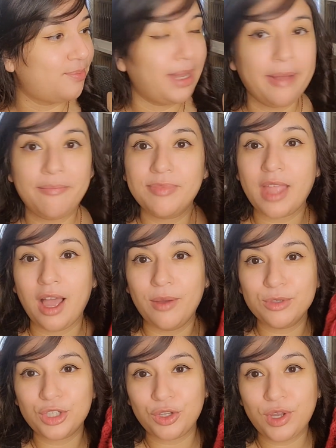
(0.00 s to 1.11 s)
But I
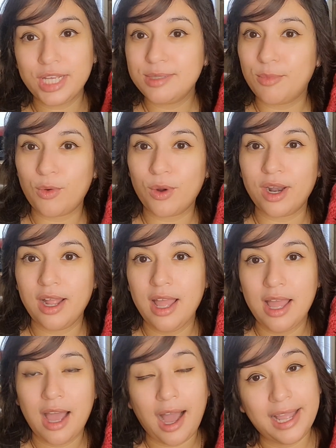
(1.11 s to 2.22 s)
will show you guys more.
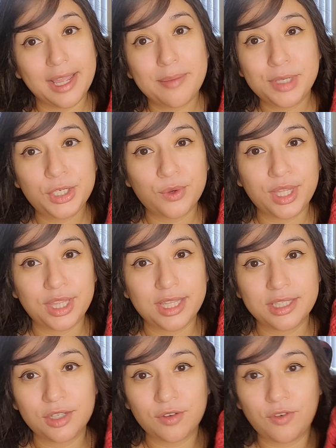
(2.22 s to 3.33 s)
I am enjoying
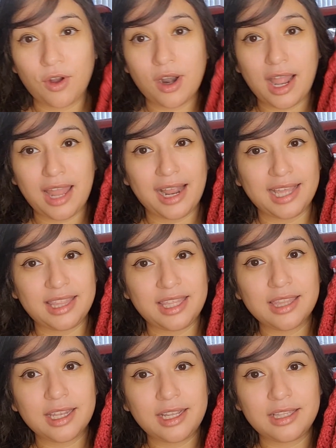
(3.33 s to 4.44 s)
this so far, and I
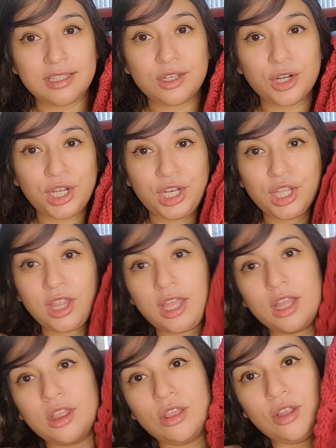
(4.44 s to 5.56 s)
think that it's creating,
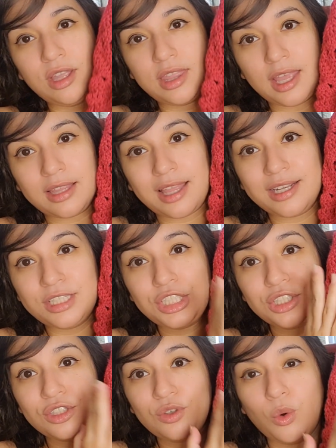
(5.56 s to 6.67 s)
like, look at that, that is
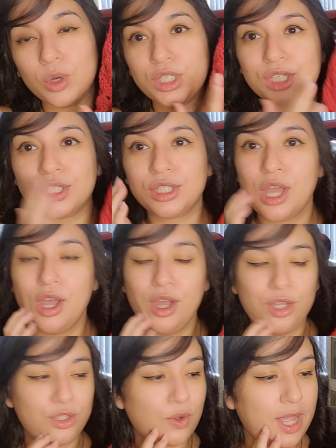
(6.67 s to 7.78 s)
just gorgeous.
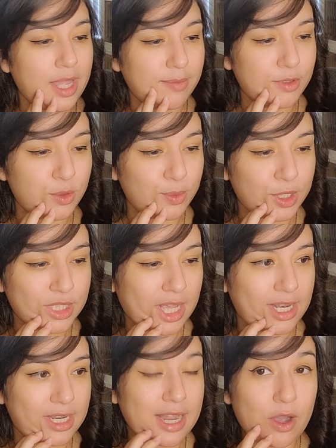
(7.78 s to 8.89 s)
So I am super
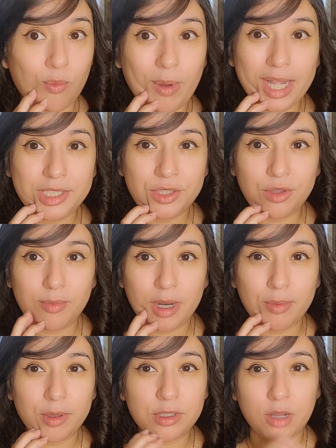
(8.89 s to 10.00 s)
excited. Now mind you, the
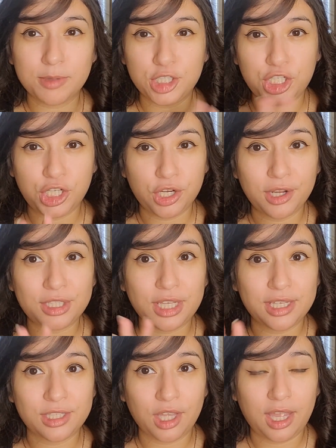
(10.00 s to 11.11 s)
Meribella top that she creates
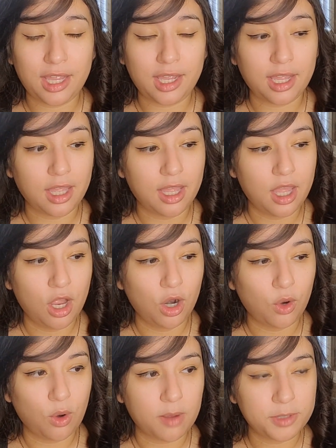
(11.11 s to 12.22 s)
is a
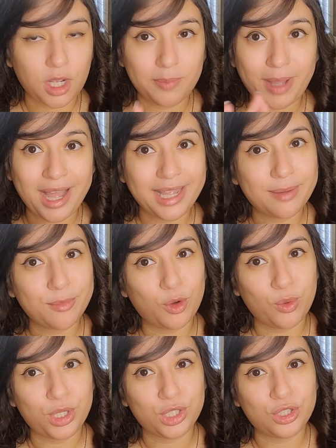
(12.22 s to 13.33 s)
crop top, I am
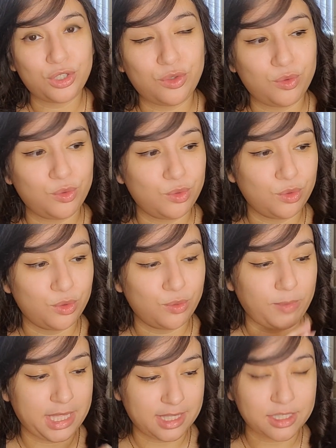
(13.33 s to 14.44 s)
going to
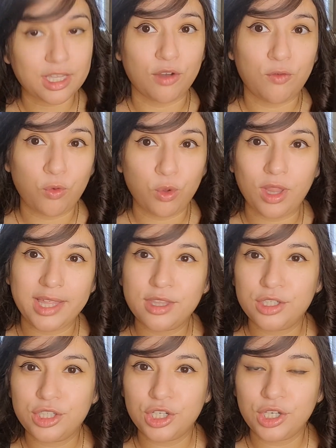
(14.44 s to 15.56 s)
make this like a full length
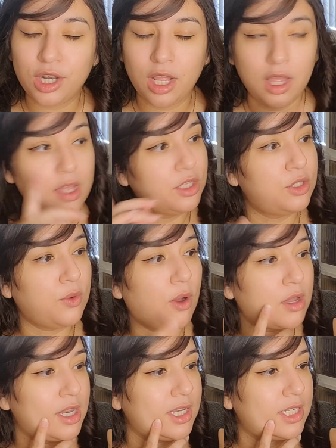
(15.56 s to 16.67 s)
shirt. So
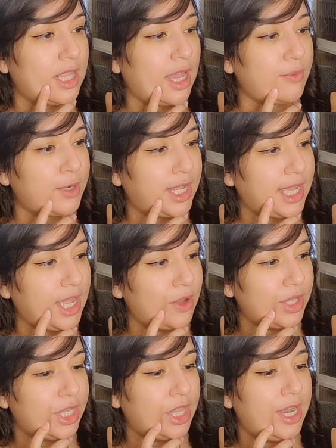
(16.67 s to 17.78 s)
I'll get into that when I
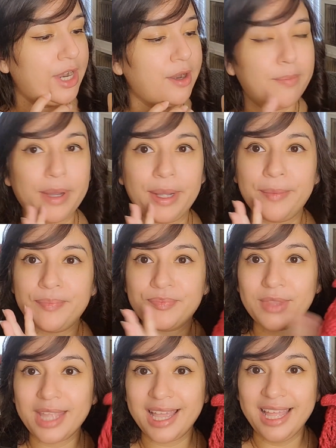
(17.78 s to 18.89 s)
get there, but
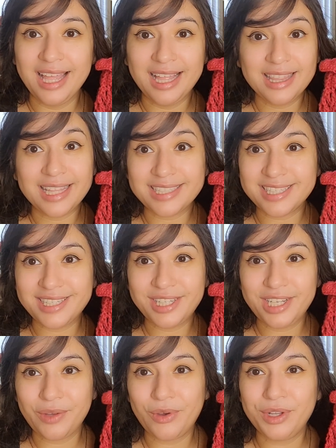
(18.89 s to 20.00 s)
let's
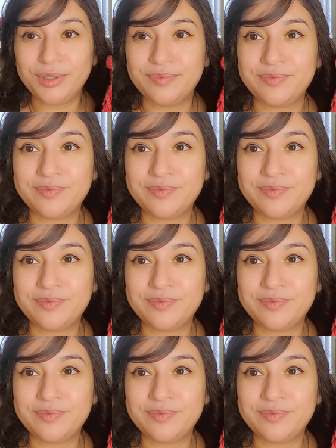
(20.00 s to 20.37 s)
continue on.